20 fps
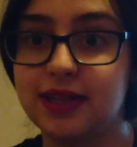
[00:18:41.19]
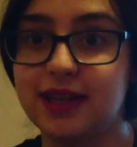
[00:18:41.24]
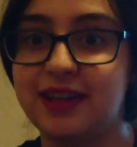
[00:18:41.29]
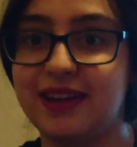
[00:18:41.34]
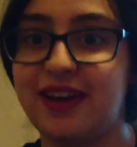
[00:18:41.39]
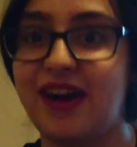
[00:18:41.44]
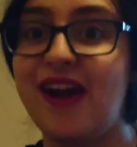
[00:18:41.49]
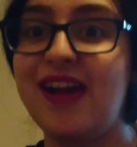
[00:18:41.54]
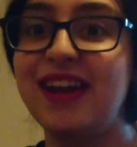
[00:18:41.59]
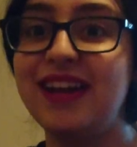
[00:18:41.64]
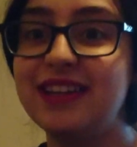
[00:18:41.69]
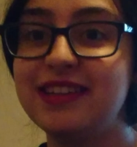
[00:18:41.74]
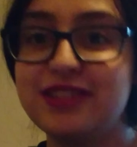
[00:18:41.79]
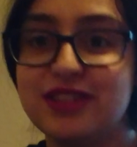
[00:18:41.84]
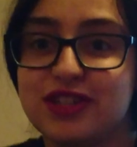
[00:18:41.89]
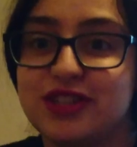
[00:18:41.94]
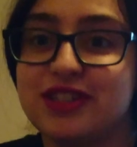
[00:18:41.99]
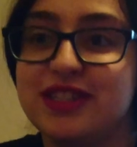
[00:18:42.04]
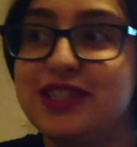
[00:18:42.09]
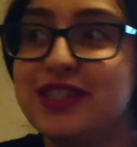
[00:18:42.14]
I
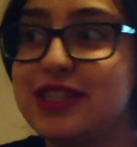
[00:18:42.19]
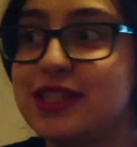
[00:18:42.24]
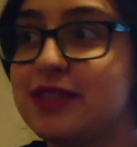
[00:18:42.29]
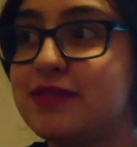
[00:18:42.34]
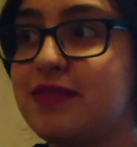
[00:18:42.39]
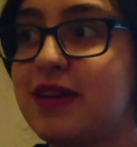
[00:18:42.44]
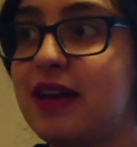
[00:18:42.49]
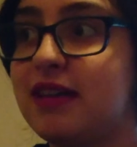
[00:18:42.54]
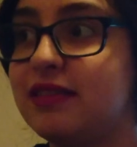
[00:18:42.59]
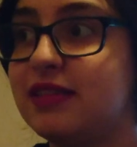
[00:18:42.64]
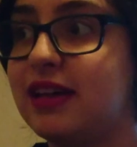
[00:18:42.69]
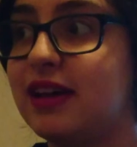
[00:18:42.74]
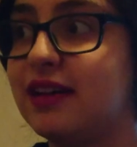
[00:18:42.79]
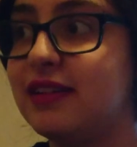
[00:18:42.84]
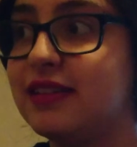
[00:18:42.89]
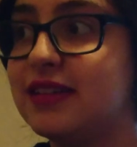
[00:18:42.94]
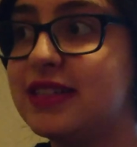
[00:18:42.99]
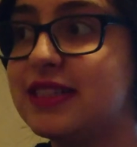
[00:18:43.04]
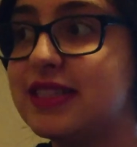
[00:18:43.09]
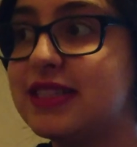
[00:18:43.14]
literally just found
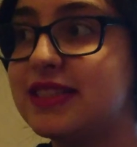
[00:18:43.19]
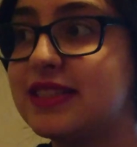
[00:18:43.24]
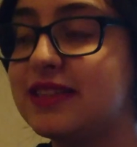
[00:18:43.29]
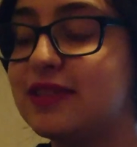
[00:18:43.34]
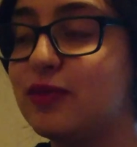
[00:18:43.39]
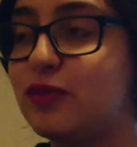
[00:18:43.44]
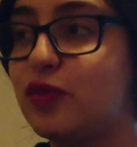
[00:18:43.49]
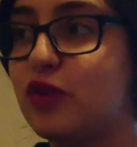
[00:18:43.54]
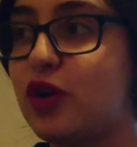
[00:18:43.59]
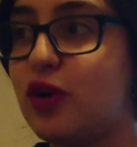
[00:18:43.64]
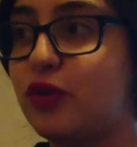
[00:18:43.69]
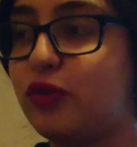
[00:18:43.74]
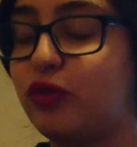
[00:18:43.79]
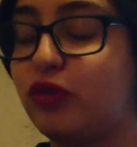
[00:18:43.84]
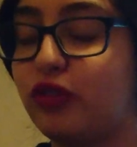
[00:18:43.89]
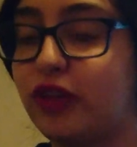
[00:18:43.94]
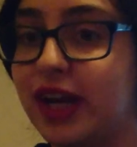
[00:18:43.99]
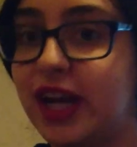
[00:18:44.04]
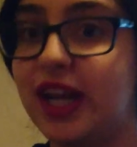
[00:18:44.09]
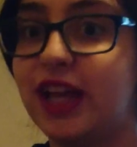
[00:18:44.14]
out it's a
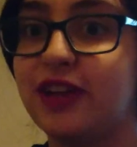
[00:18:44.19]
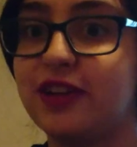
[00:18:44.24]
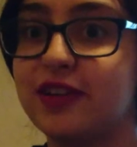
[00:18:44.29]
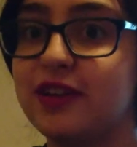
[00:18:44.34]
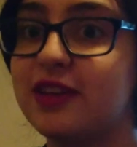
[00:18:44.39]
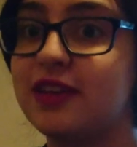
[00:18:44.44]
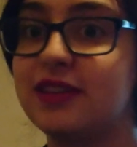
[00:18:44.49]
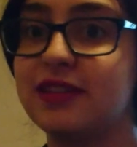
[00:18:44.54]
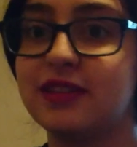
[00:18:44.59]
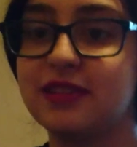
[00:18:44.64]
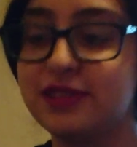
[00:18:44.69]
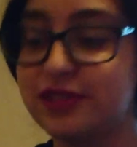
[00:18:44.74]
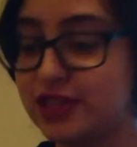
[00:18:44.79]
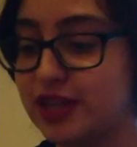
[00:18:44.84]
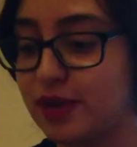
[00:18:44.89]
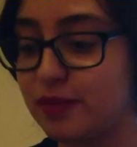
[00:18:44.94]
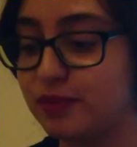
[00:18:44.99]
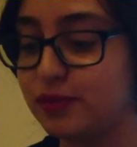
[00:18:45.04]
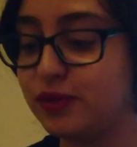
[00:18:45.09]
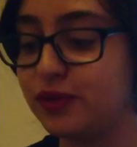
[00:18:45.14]
really good
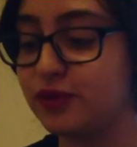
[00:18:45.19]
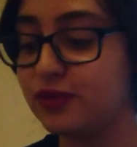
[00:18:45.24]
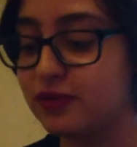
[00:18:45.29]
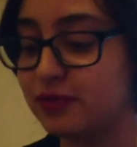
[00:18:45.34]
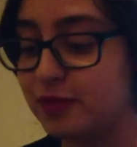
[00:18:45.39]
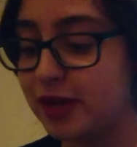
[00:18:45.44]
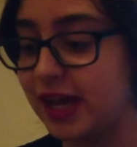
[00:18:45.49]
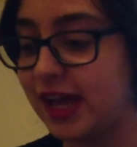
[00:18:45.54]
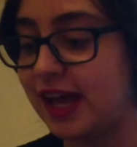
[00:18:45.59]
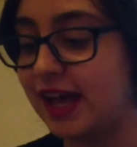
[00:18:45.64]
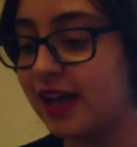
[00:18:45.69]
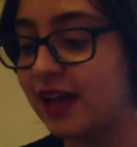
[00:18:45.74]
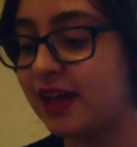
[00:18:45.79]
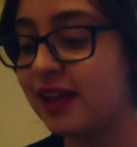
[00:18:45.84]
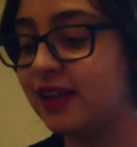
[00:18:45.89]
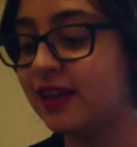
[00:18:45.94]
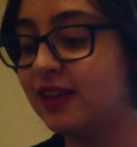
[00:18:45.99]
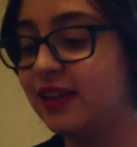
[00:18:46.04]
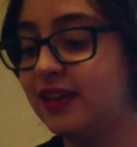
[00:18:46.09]
shampoo for my hair.